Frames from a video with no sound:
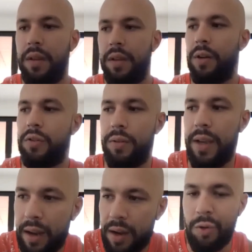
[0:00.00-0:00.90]
you know, to
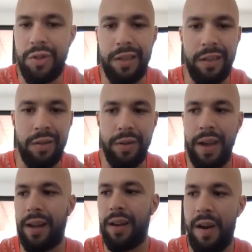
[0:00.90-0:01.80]
get coaching, to
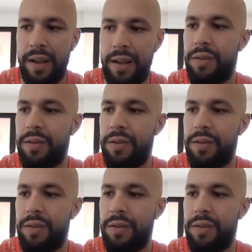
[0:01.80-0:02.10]
get clarity,